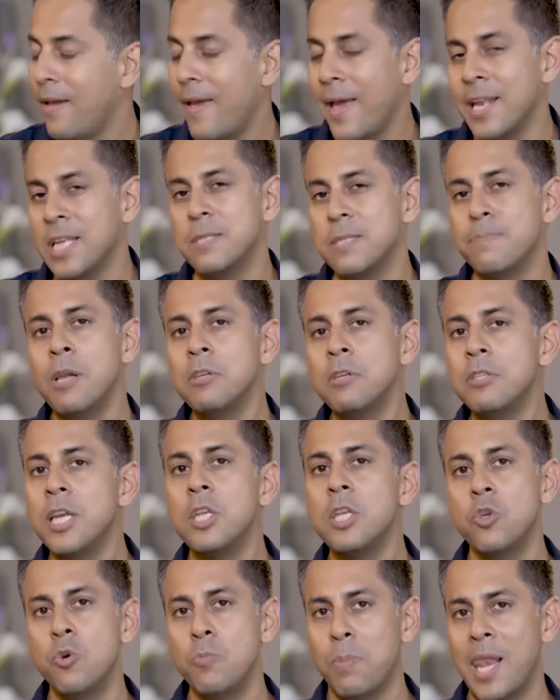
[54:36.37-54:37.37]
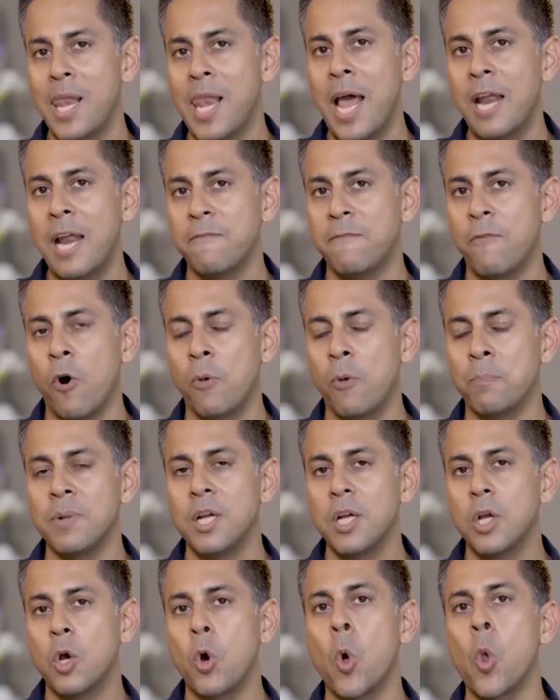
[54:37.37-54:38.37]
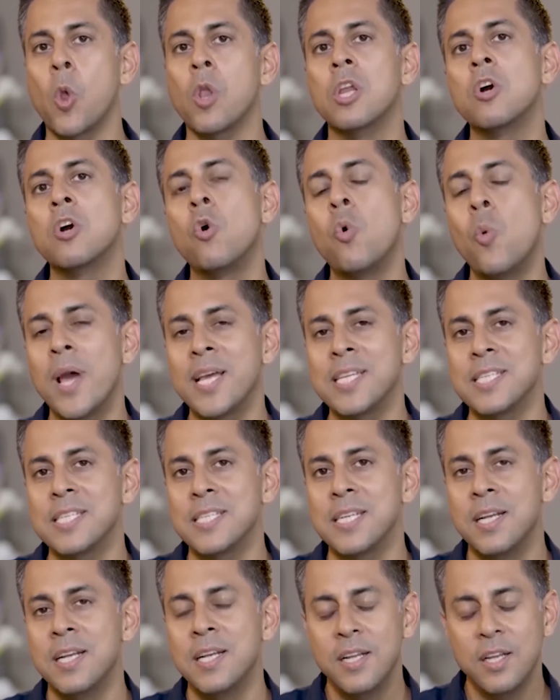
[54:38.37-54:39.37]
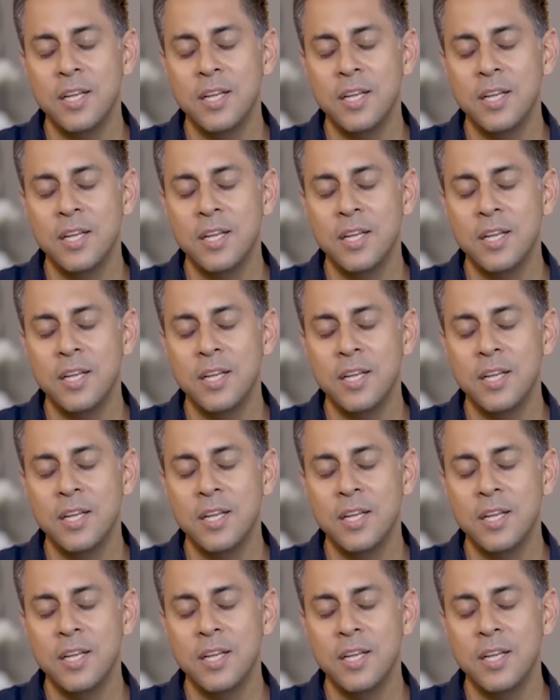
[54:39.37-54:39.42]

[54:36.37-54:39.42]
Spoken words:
And it's built in a new platform called Quest.